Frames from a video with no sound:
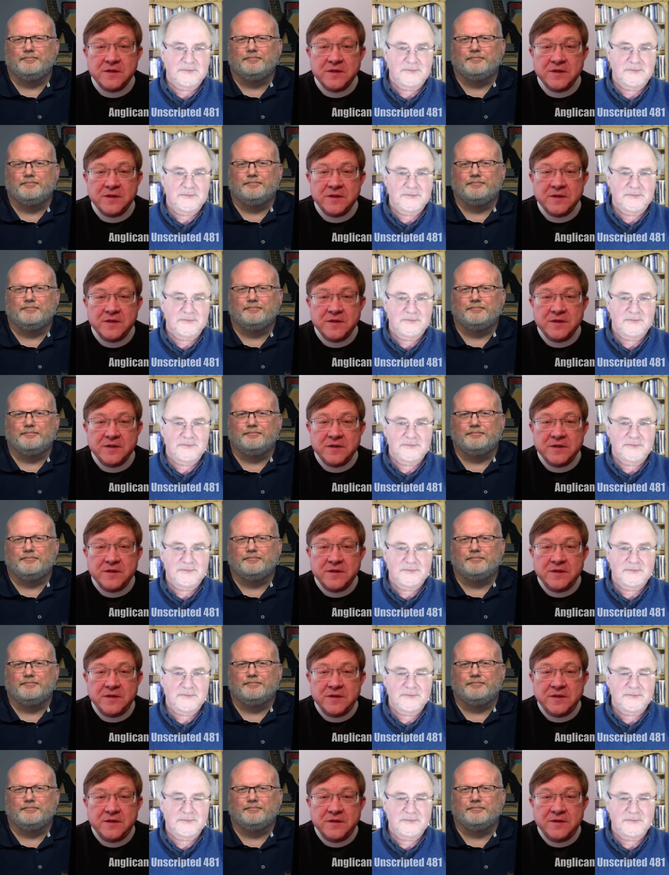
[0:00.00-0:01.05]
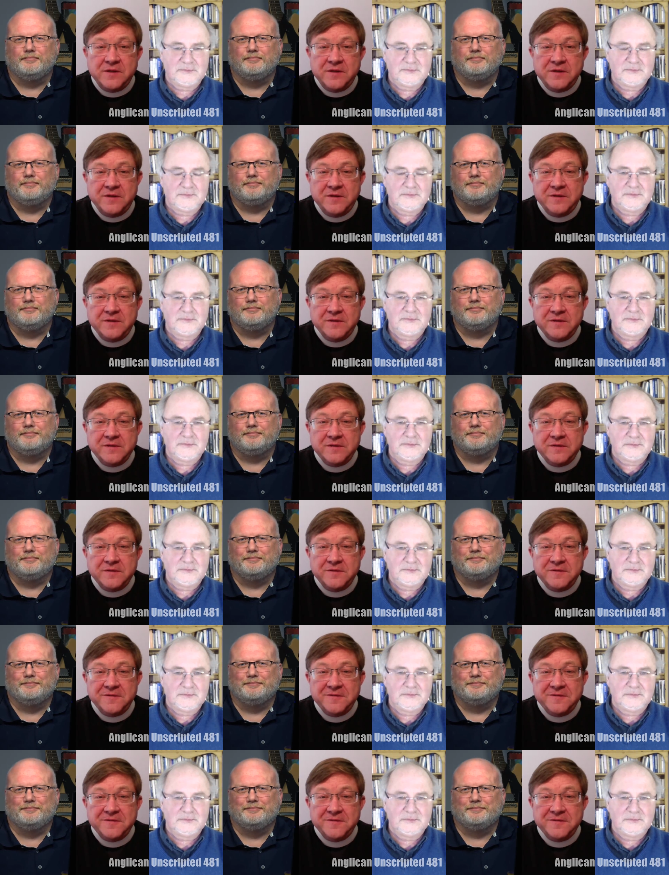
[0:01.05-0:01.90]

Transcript: (no one is talking)